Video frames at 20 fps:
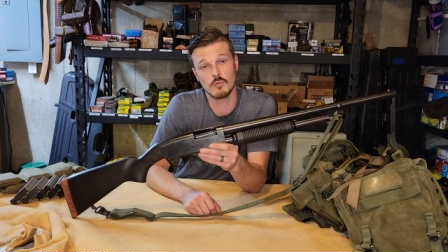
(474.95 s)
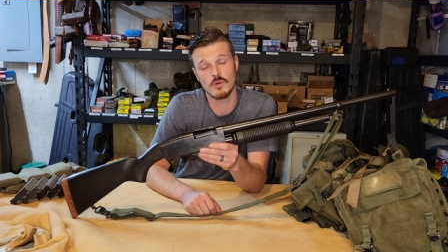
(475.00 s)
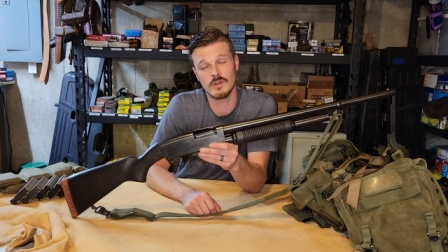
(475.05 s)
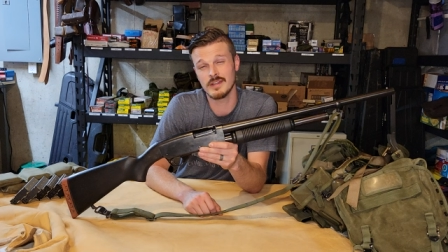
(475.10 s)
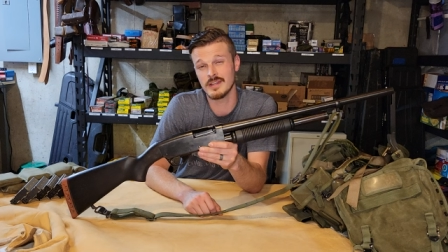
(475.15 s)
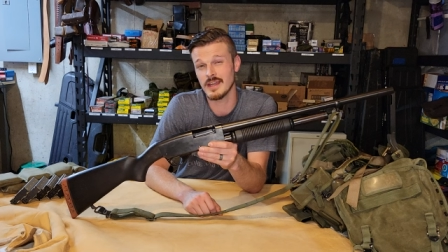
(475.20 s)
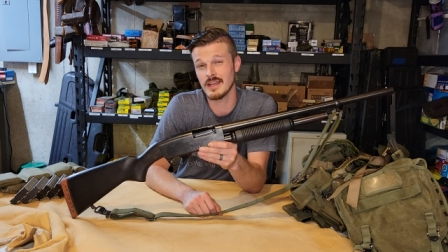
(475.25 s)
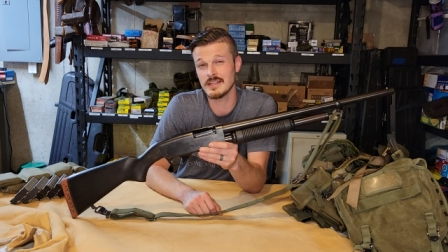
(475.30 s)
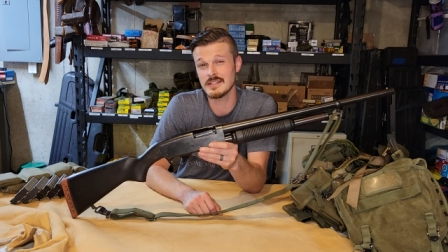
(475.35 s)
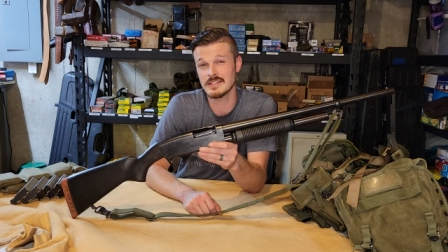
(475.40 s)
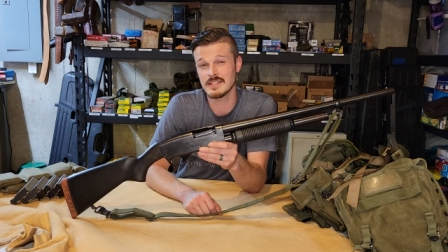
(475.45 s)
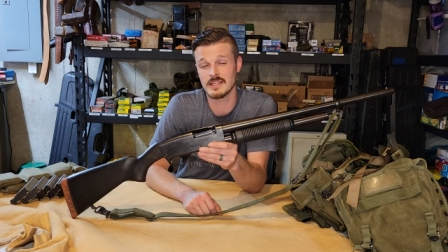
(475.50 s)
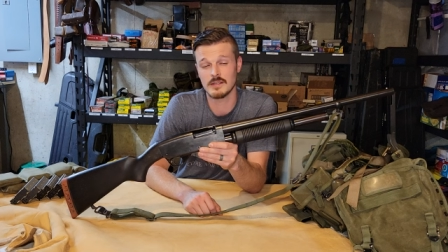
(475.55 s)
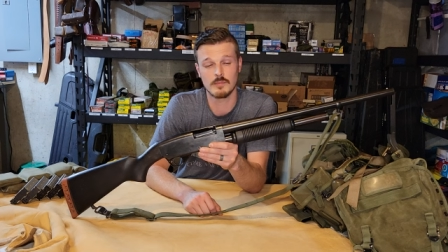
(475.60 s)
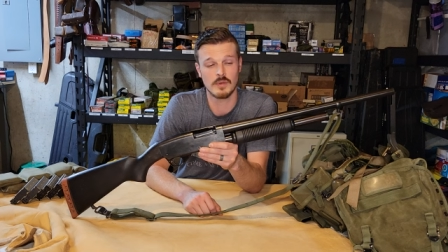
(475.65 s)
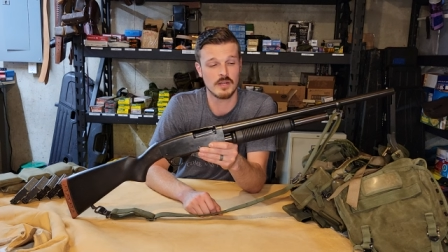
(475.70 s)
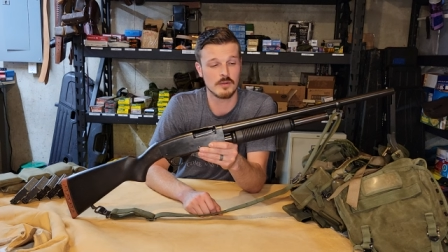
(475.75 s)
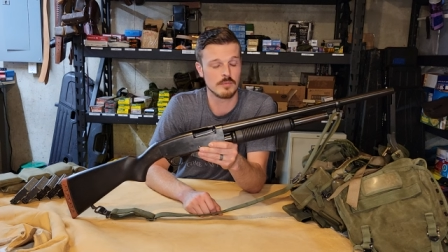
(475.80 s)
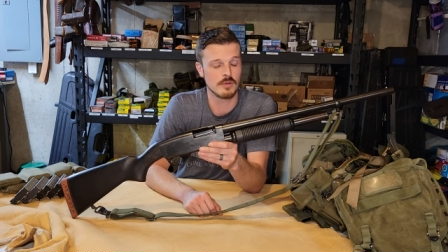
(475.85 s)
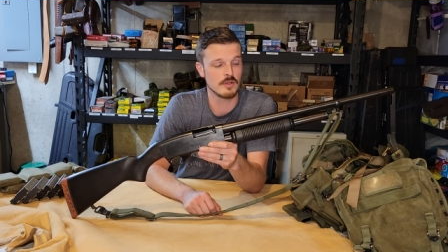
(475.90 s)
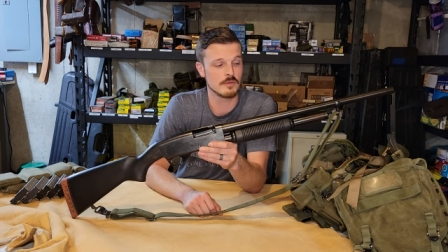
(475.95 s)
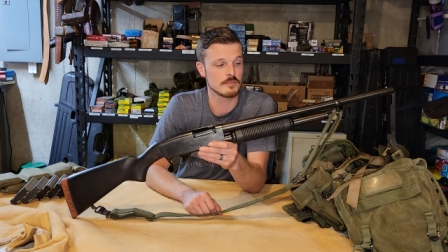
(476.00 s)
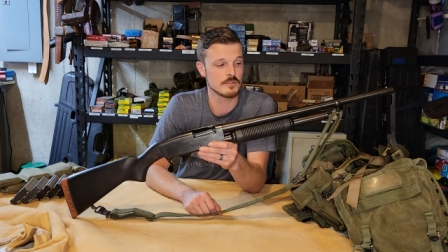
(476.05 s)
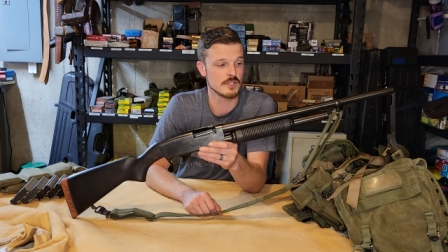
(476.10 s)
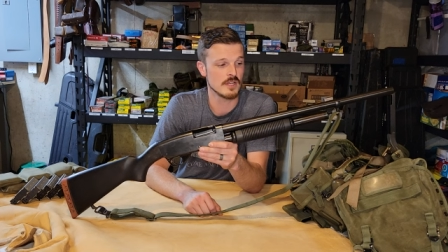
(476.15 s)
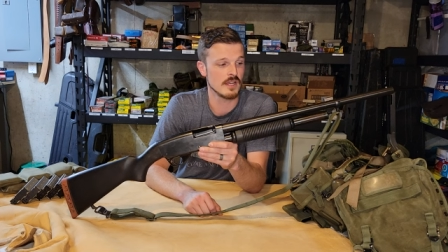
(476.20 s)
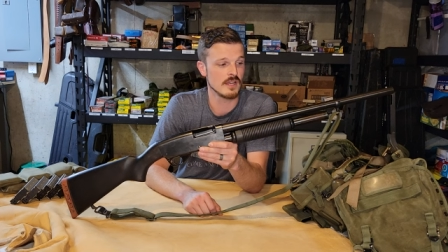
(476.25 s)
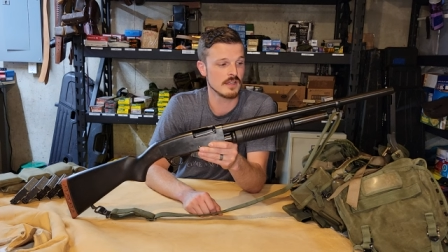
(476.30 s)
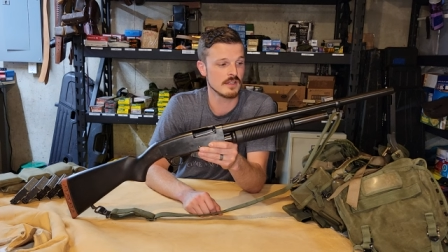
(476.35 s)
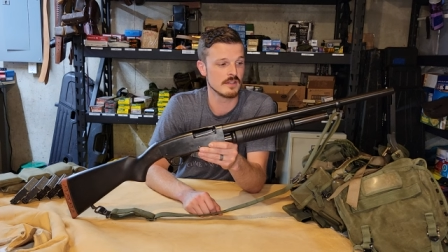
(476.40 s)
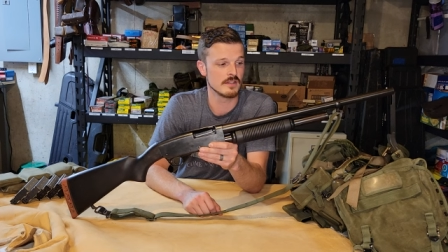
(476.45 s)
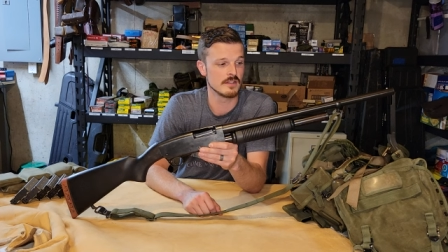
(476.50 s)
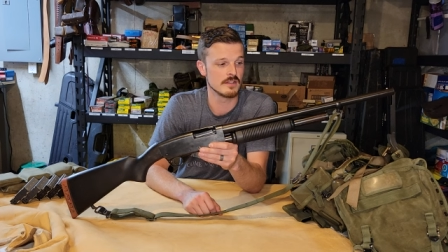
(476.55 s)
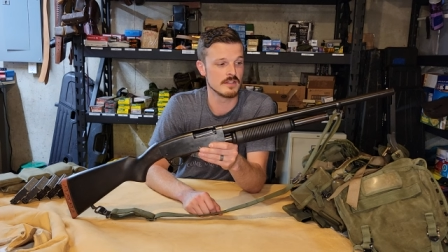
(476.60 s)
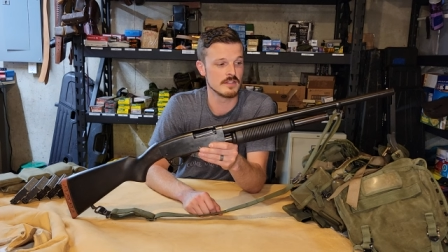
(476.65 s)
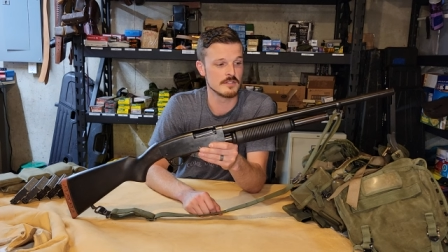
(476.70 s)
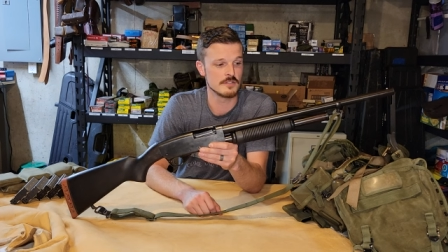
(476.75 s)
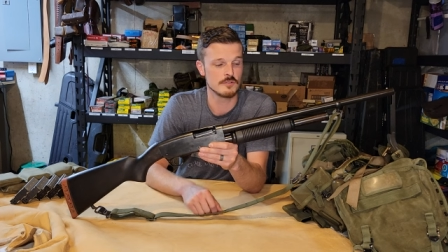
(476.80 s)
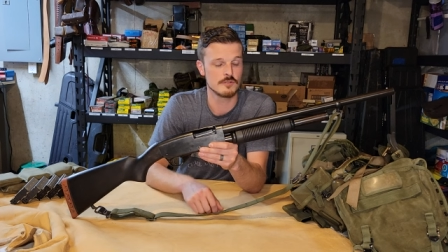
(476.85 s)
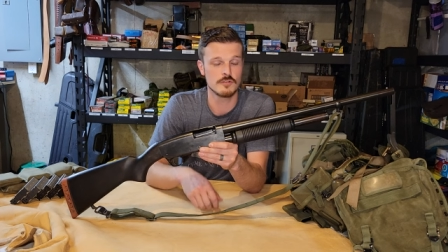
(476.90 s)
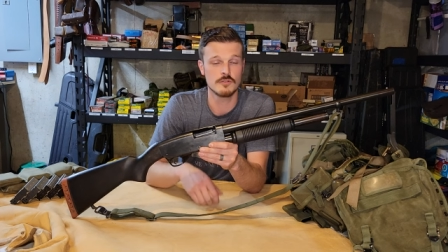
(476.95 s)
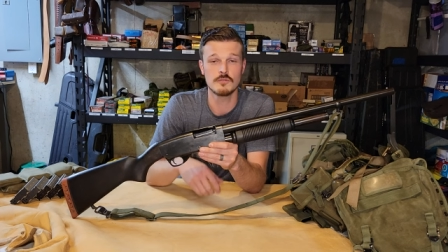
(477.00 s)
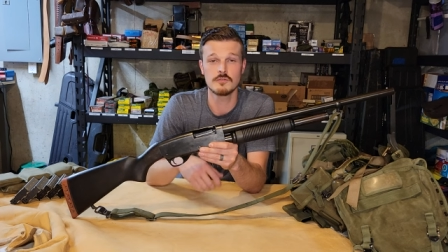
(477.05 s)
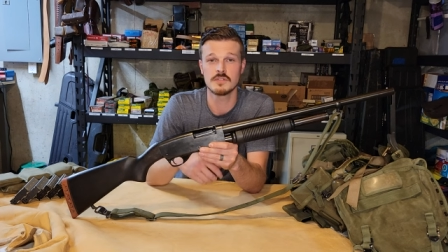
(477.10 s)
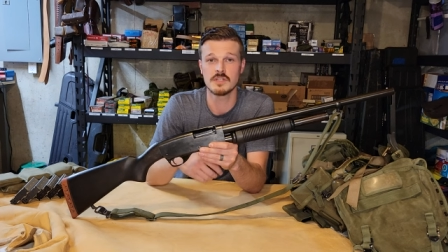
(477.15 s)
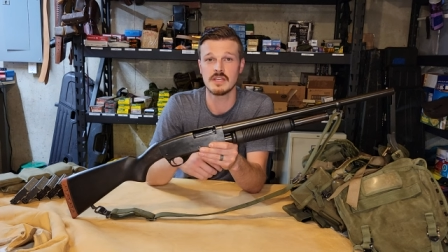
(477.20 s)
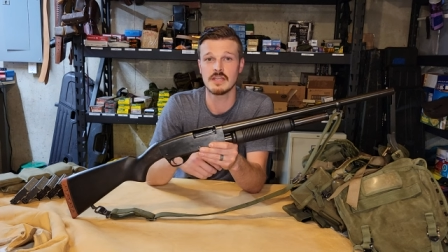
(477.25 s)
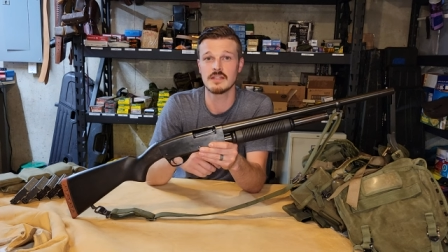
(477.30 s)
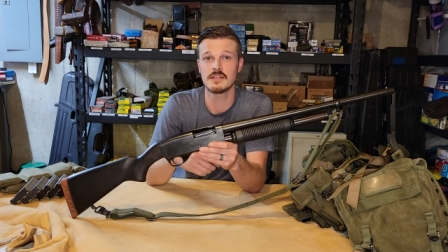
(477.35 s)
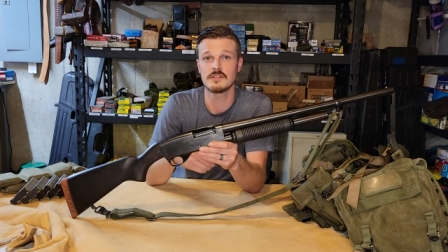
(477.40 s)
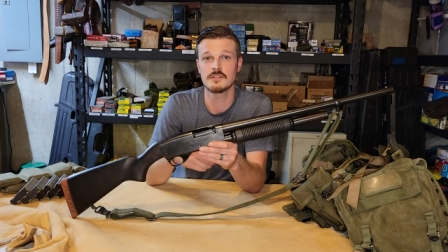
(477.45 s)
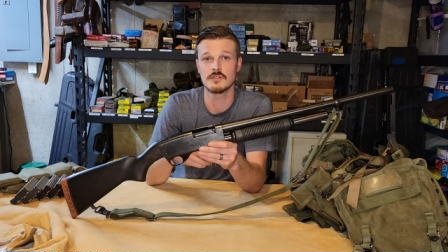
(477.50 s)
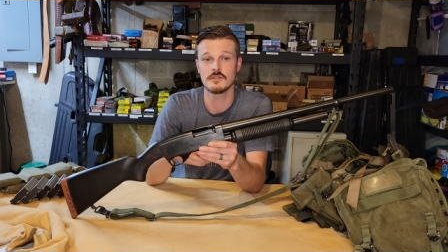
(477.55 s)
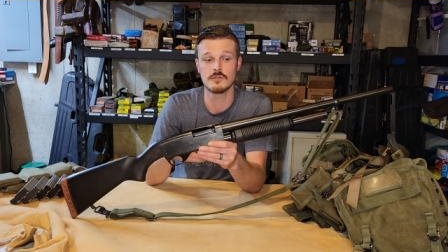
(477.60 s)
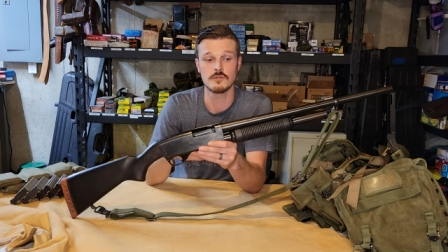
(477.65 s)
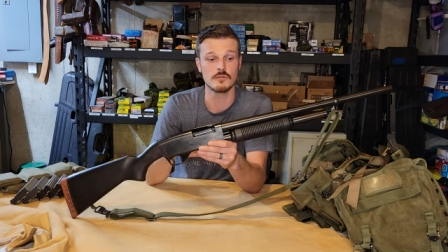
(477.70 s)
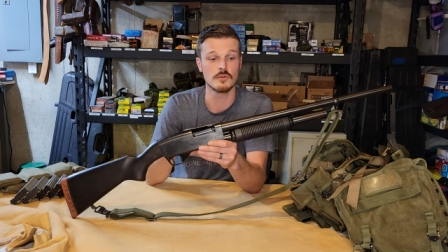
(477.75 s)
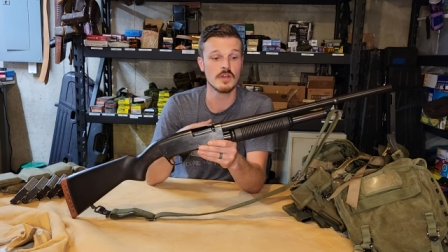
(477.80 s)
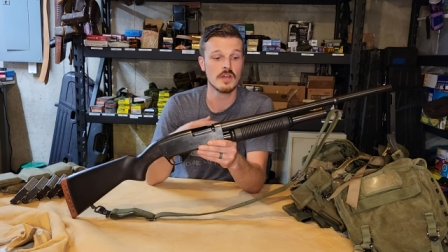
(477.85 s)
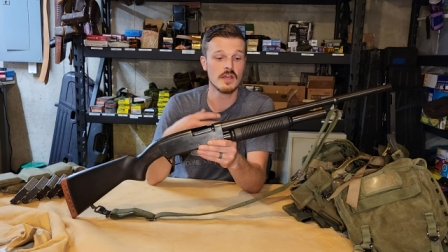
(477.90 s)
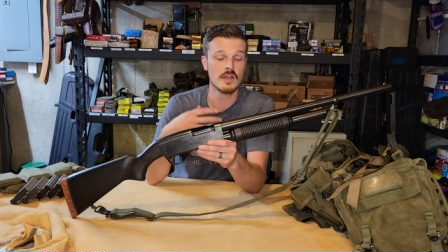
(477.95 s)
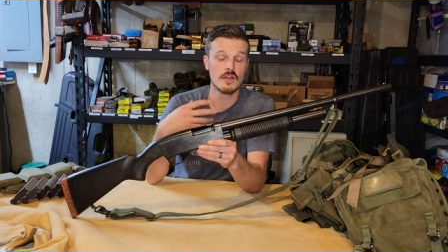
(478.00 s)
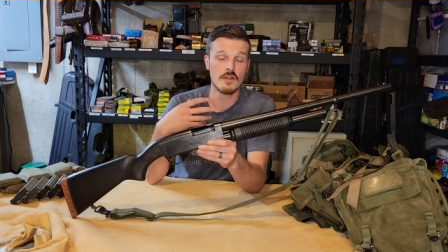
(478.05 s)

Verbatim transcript: one nice thing about a pump shotgun is you do tend to